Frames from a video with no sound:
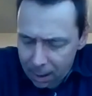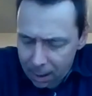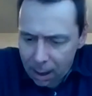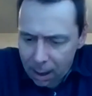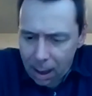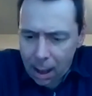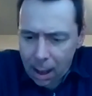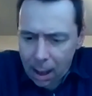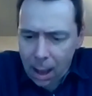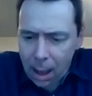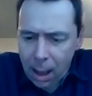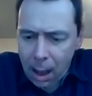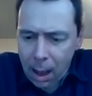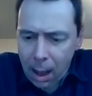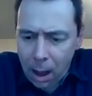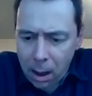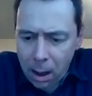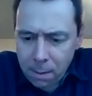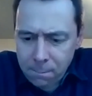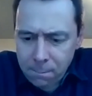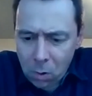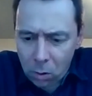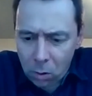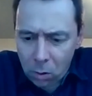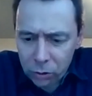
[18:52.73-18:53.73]

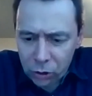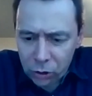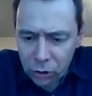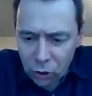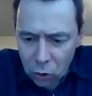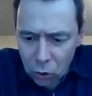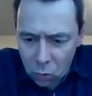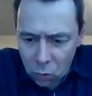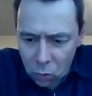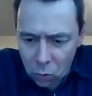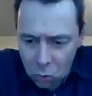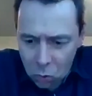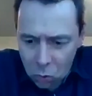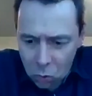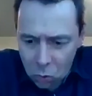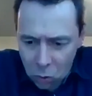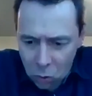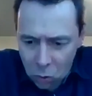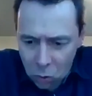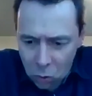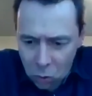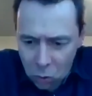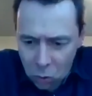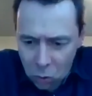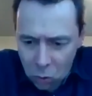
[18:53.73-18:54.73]
I'm not sure
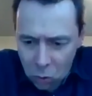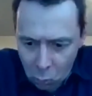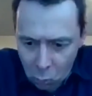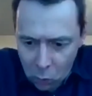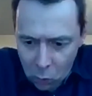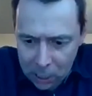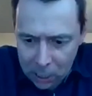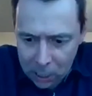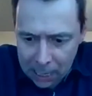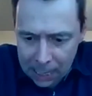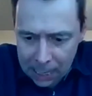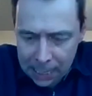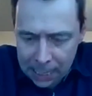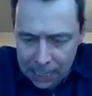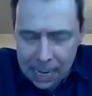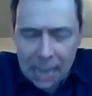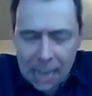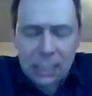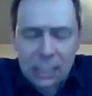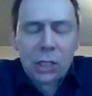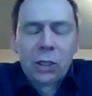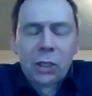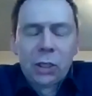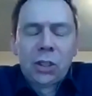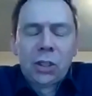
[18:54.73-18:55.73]
that we're
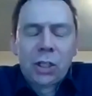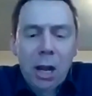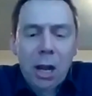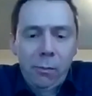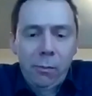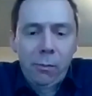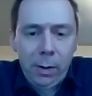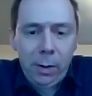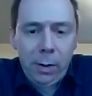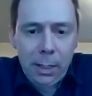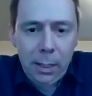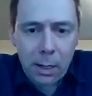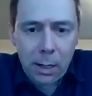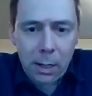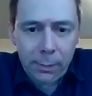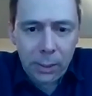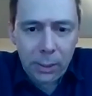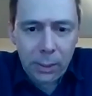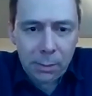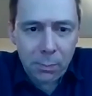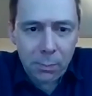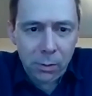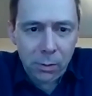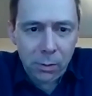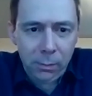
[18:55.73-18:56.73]
necessarily going
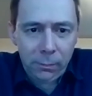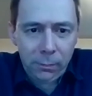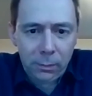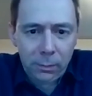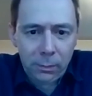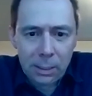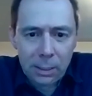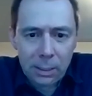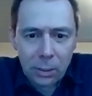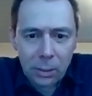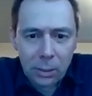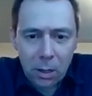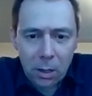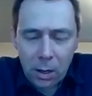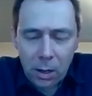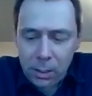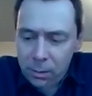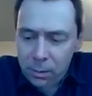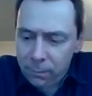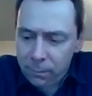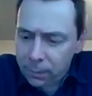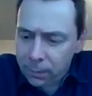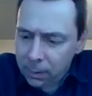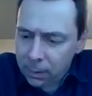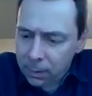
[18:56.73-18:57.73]
to move to this
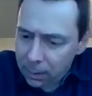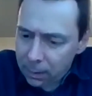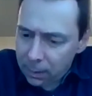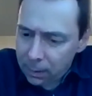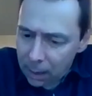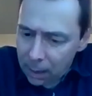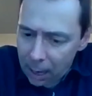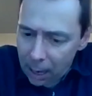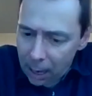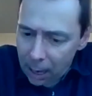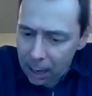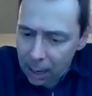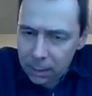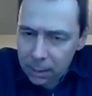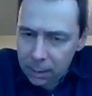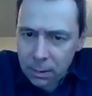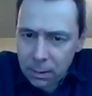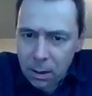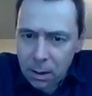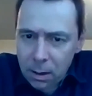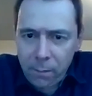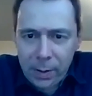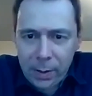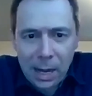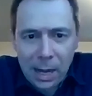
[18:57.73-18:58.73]
kind of
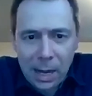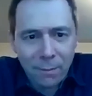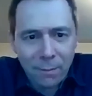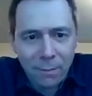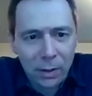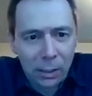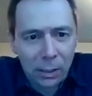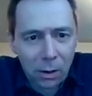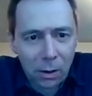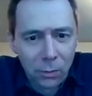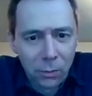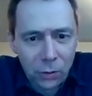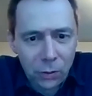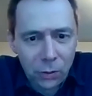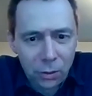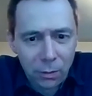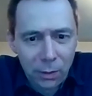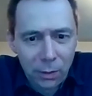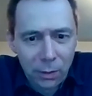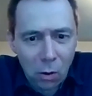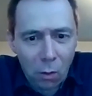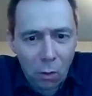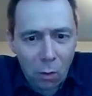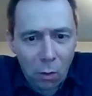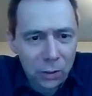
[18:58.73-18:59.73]
nobody ever goes to
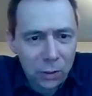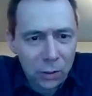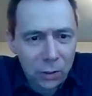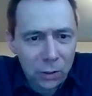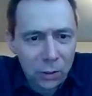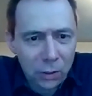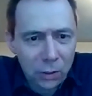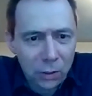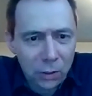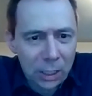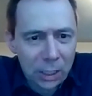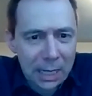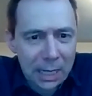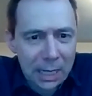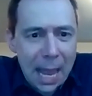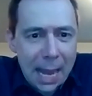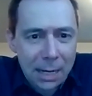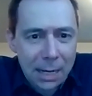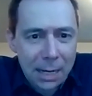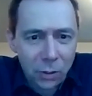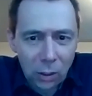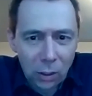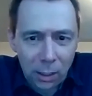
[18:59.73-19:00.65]
the office again type